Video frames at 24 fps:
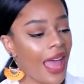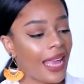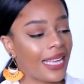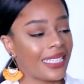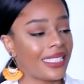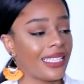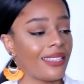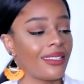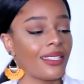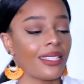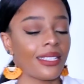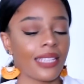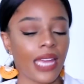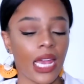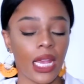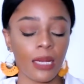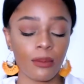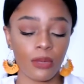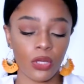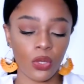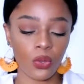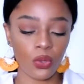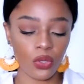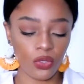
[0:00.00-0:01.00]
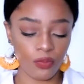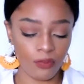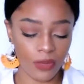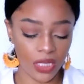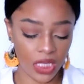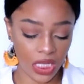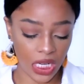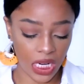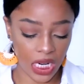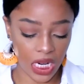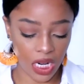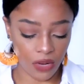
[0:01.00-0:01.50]
It's in the same sort of
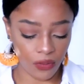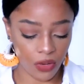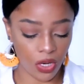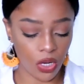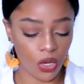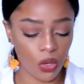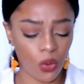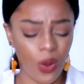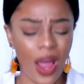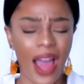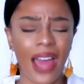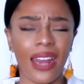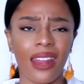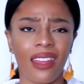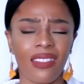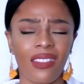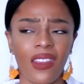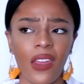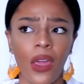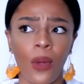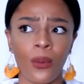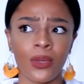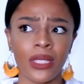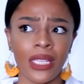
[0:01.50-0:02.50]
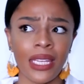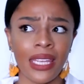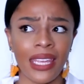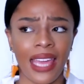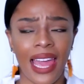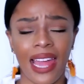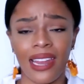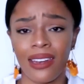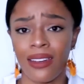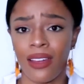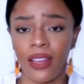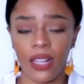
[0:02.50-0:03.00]
material, and I think it was
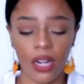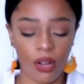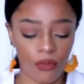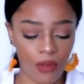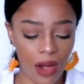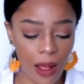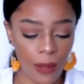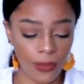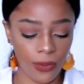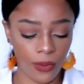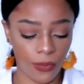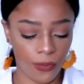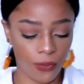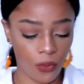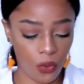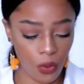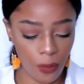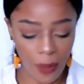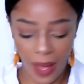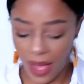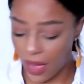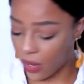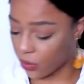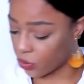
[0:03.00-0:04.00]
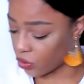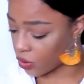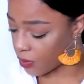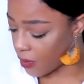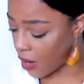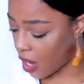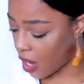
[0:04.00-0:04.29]
again like around the £4